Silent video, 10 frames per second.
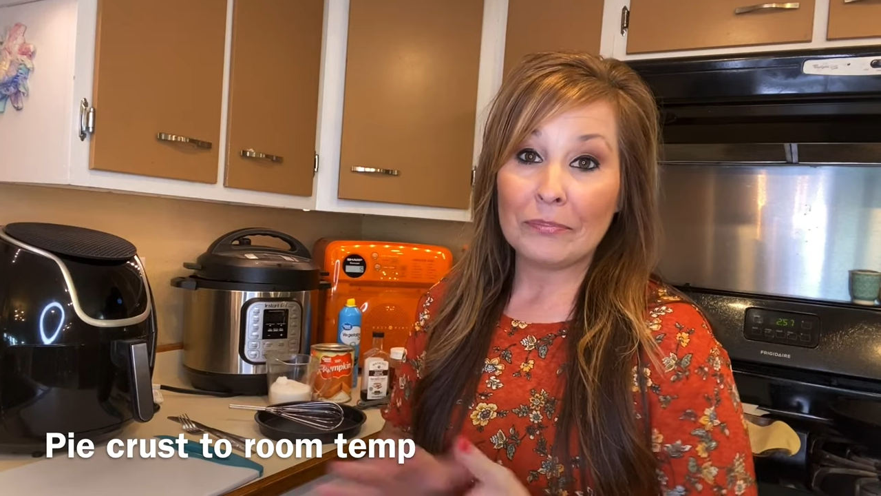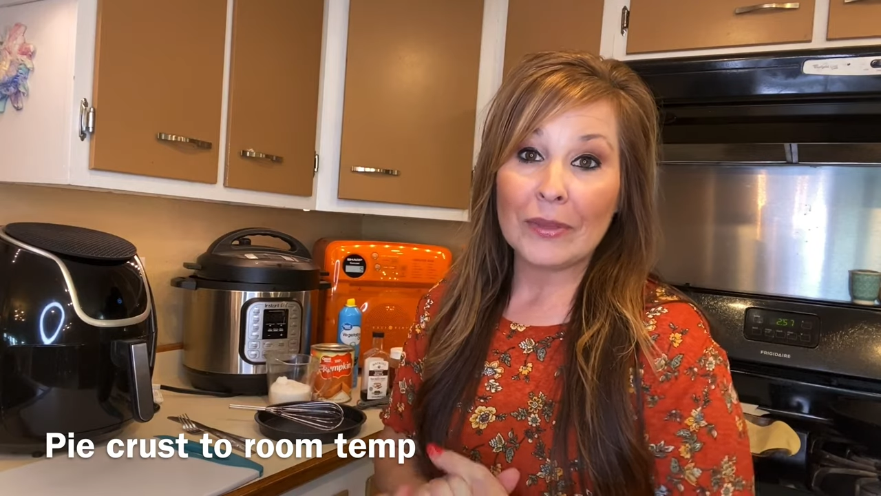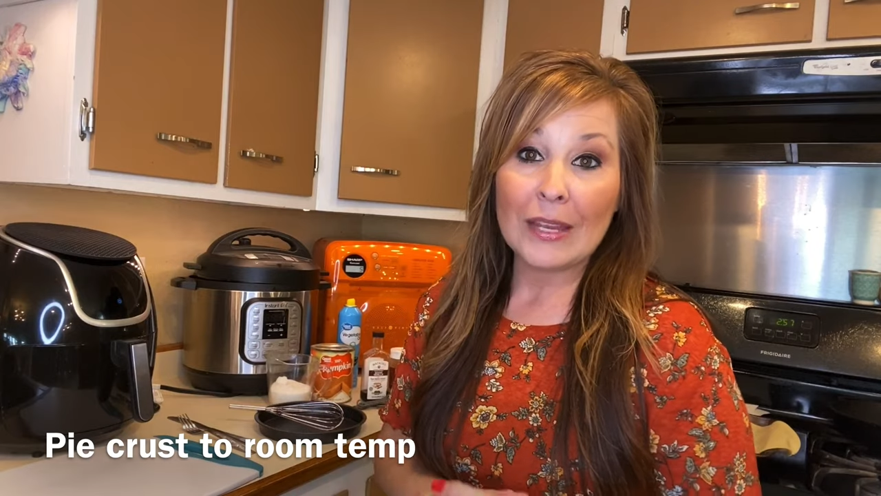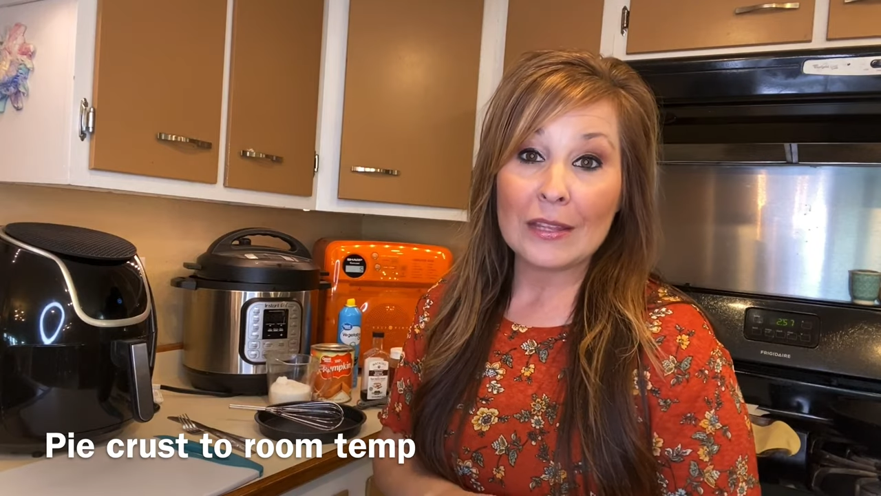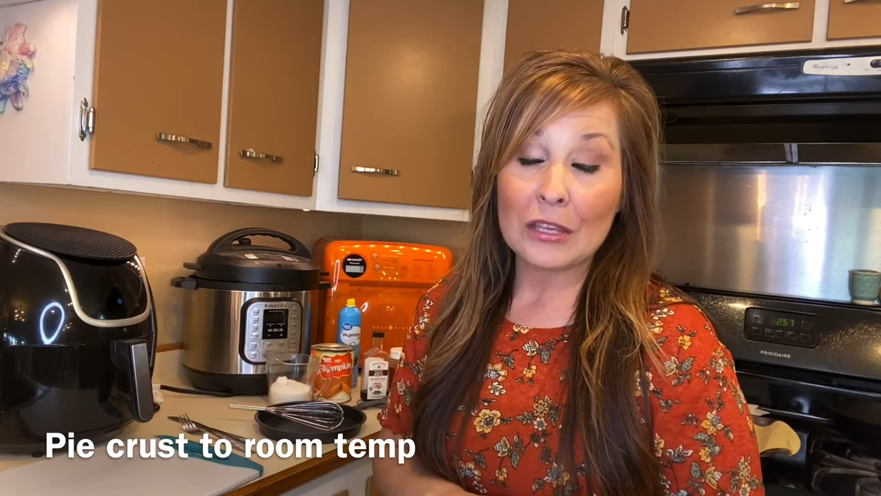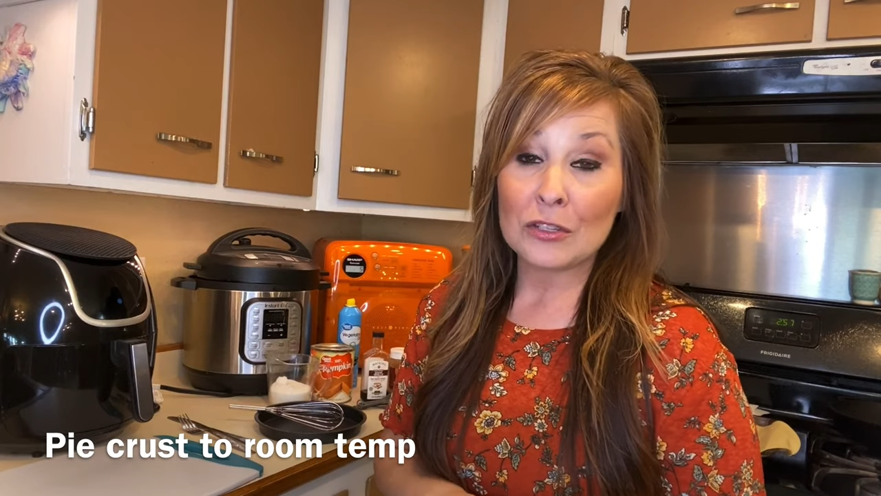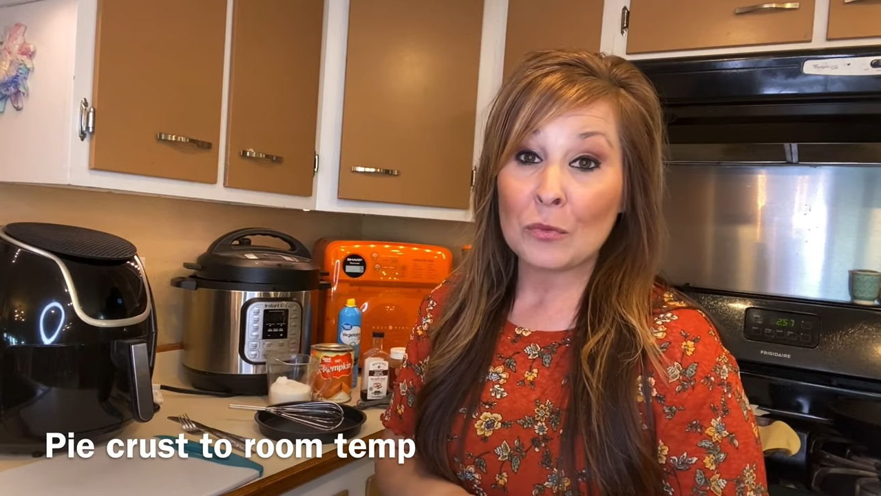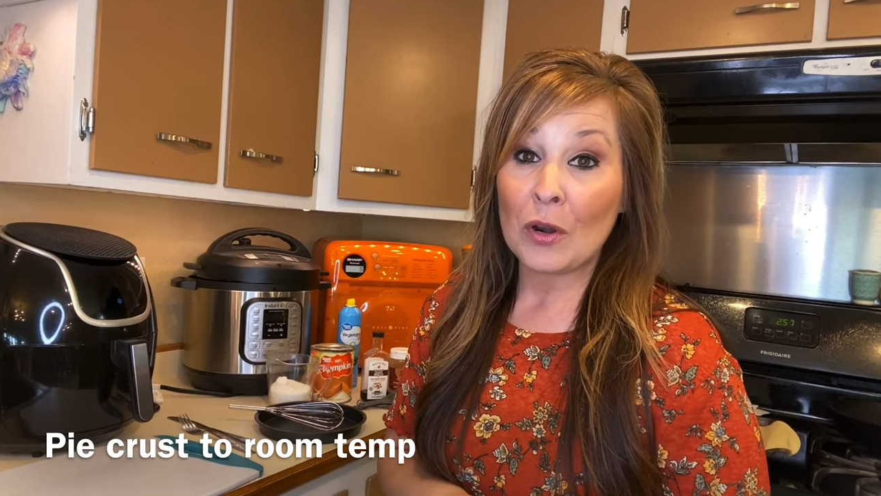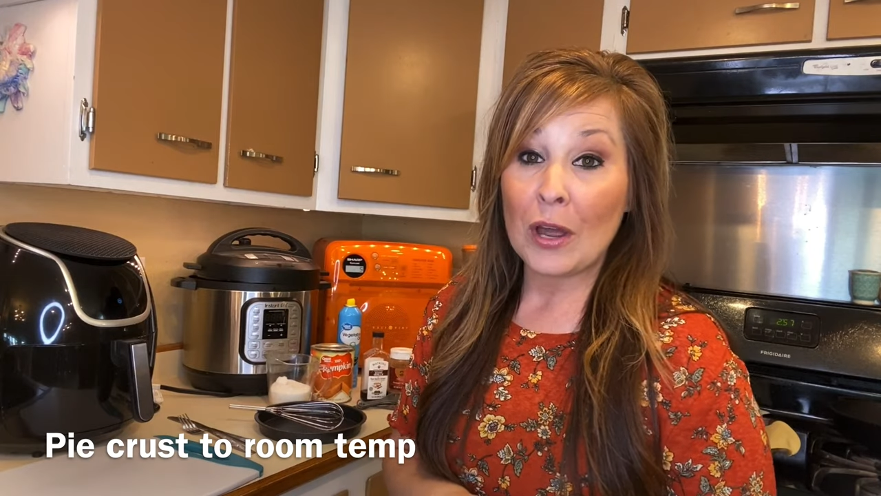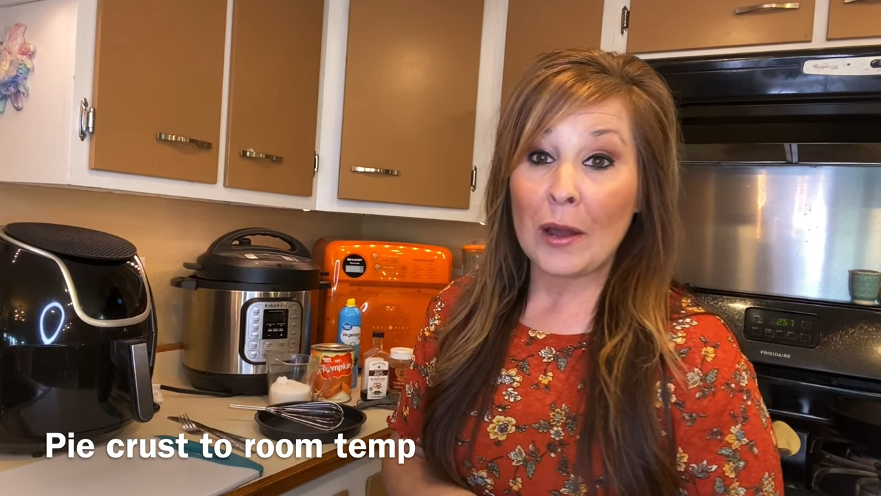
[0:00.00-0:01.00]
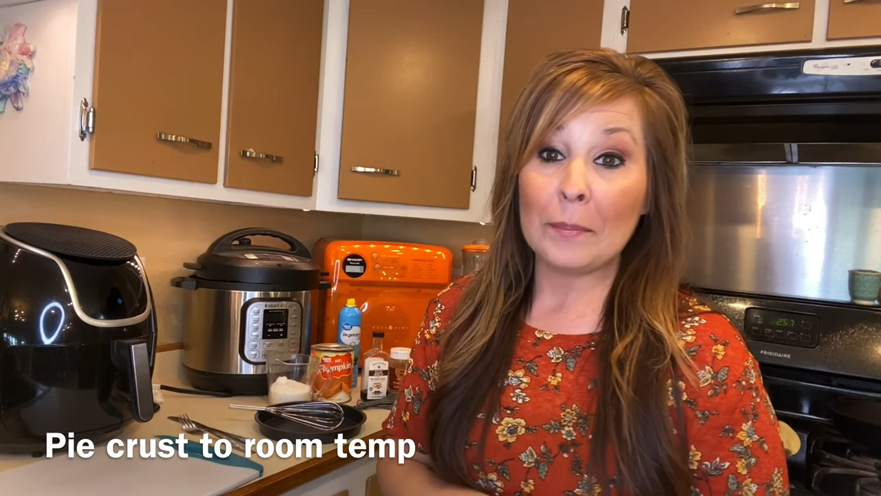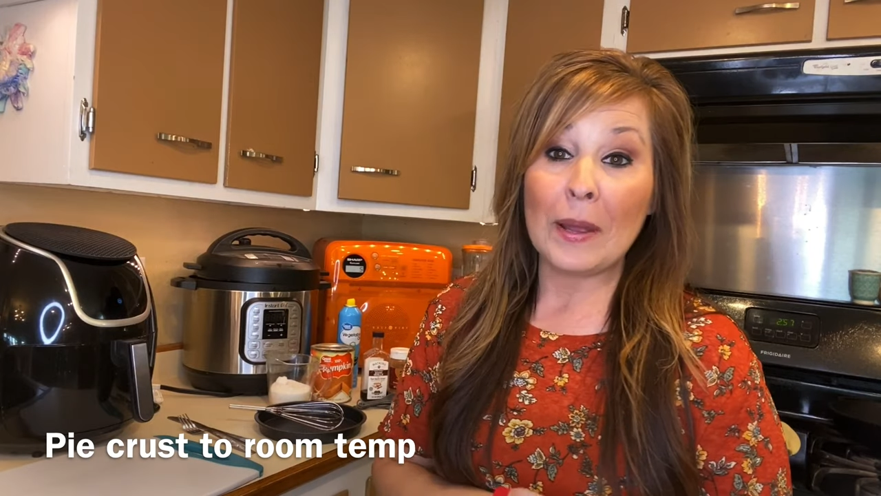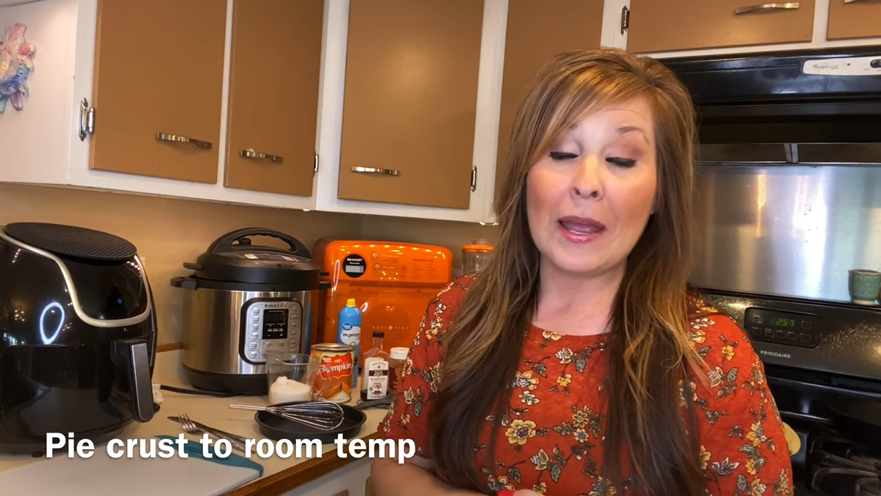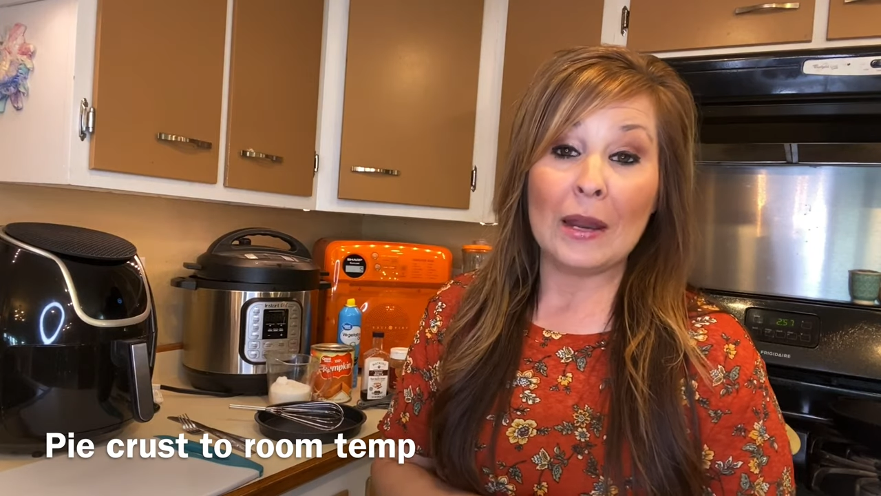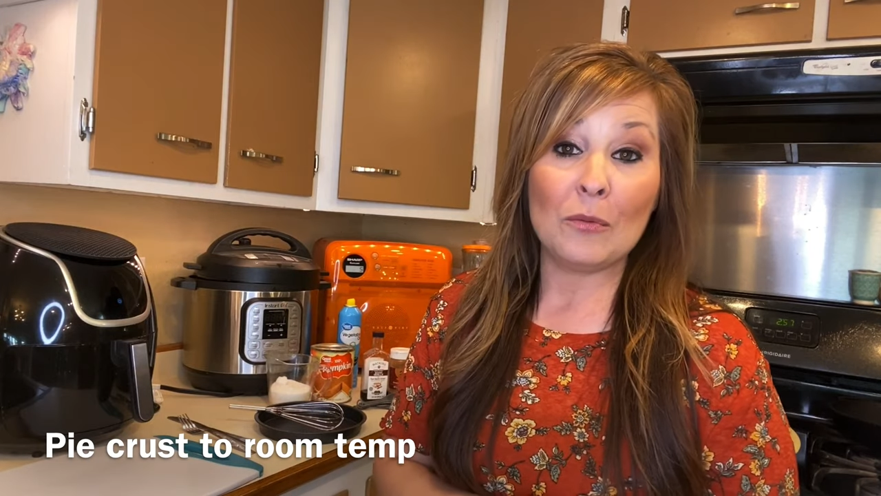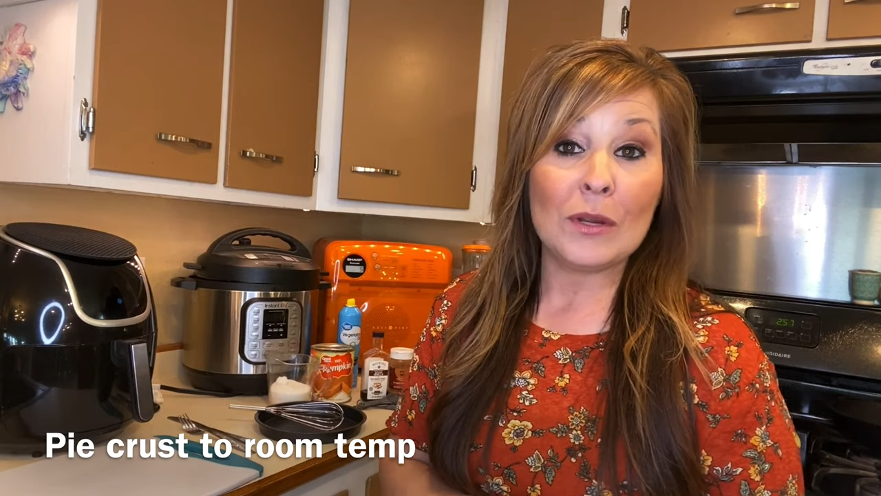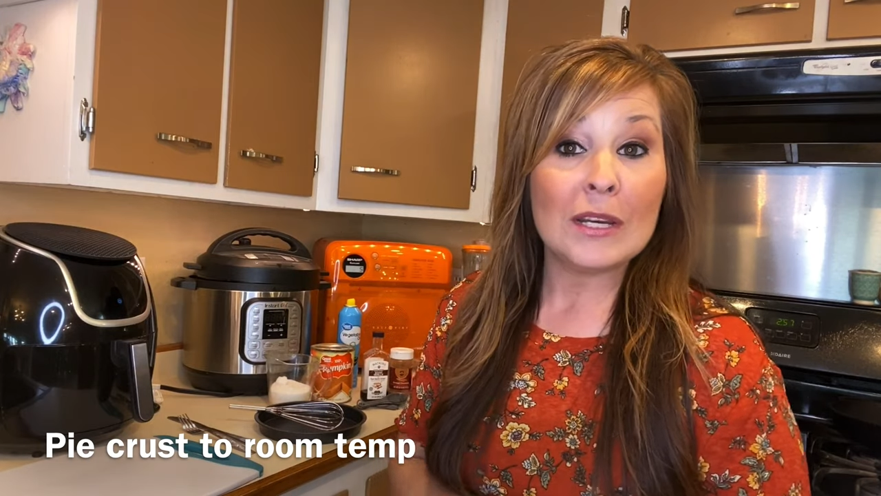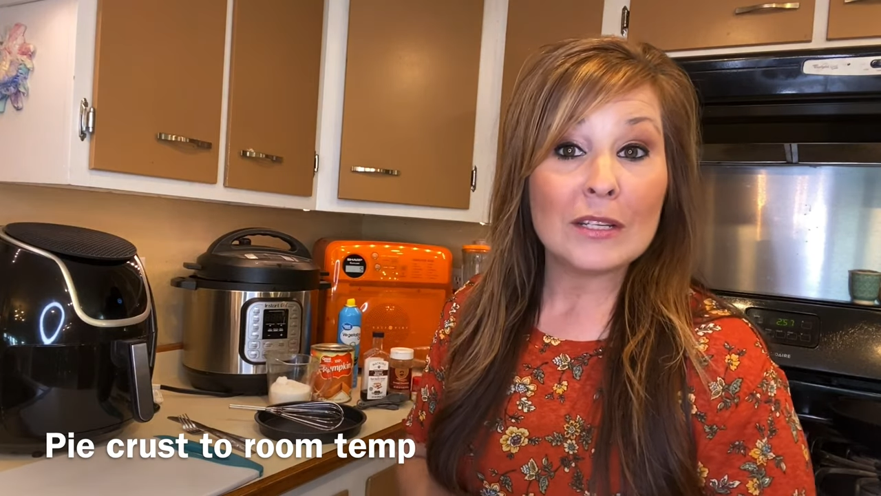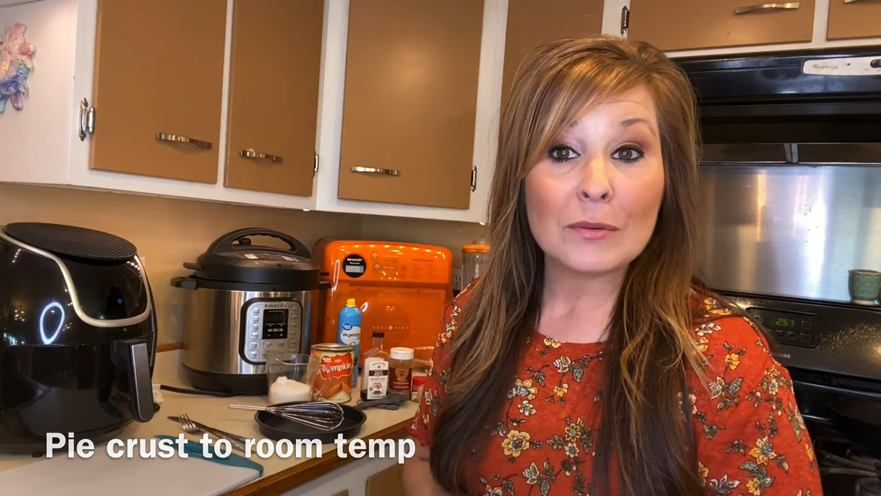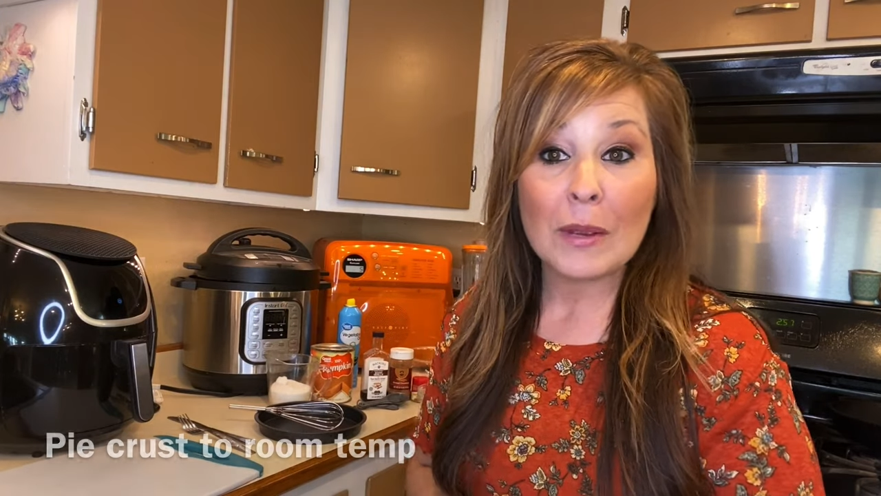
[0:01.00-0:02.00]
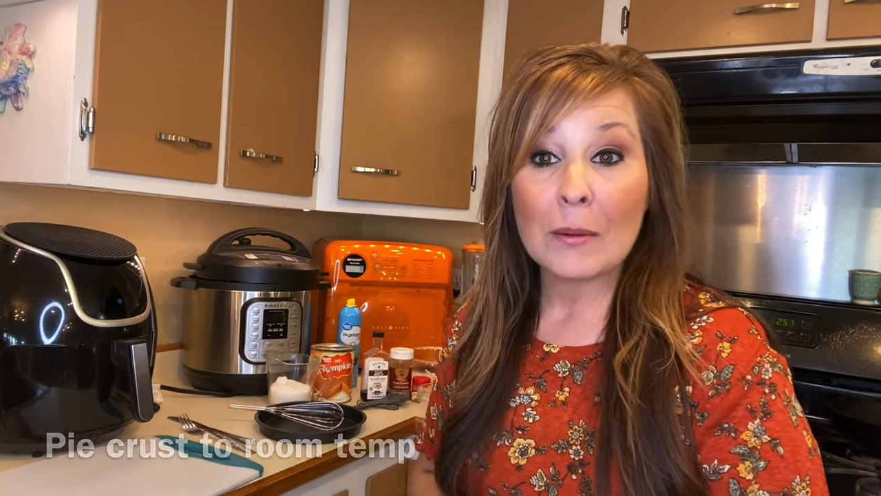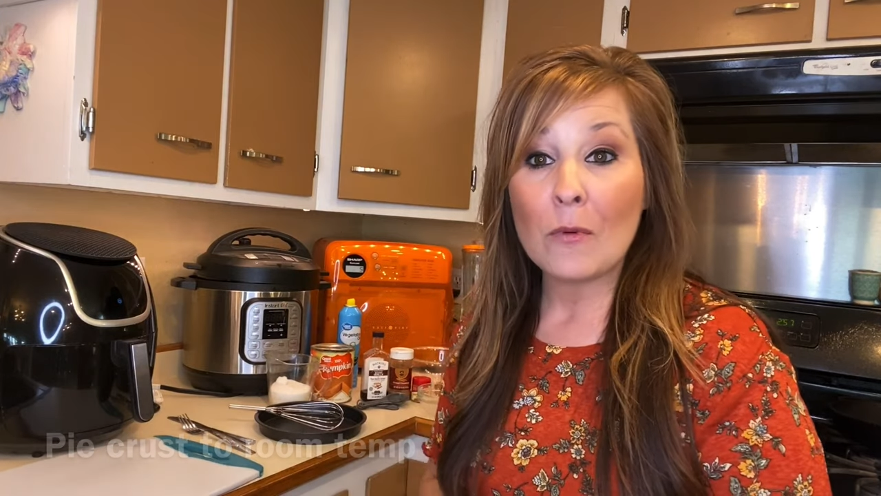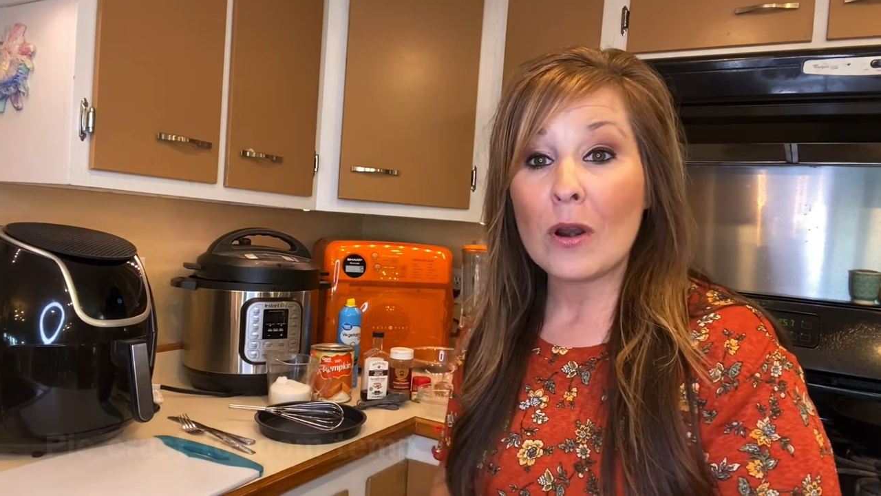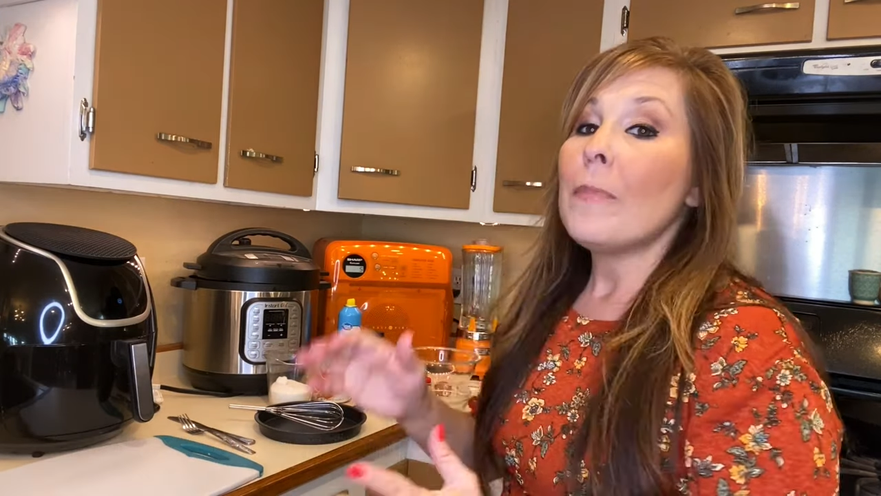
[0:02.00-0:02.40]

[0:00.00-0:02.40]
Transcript: eat this one up and we need to make more.